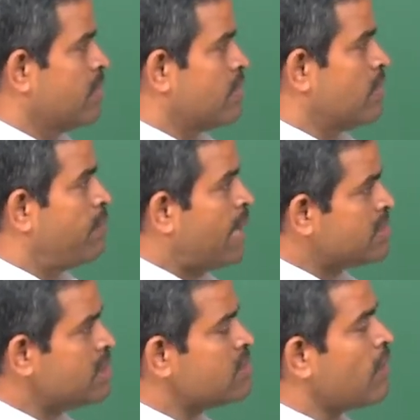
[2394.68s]
the
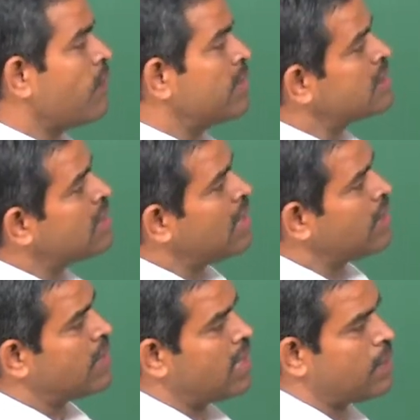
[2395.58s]
basis of understanding
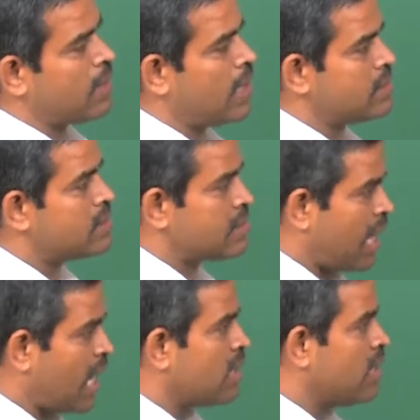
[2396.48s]
of dynamic analysis
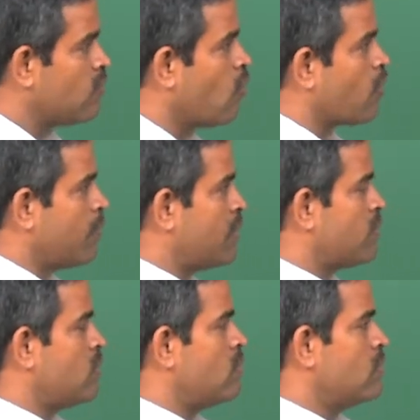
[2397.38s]
can invoke me
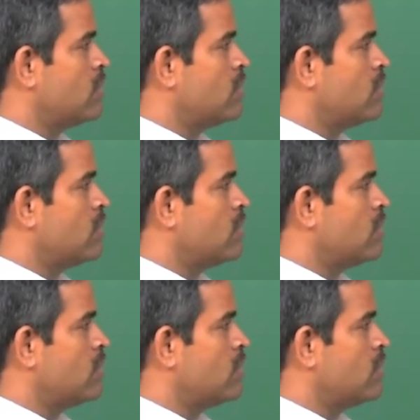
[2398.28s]
to